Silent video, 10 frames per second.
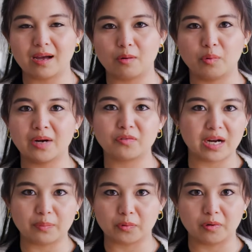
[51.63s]
Whenever I
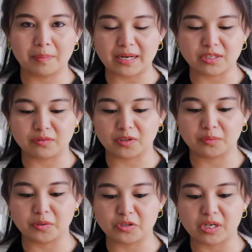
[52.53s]
brew a batch of
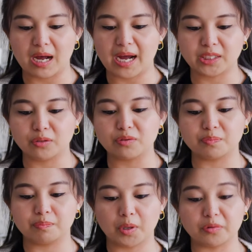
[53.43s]
kombucha, I use
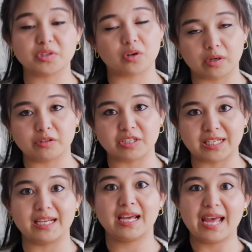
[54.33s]
both starter
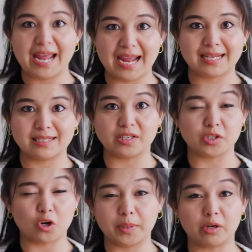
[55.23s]
tea and a
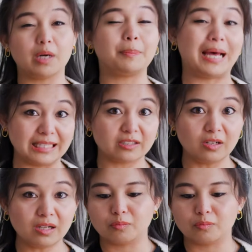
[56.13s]
SCOBY or a pellicle,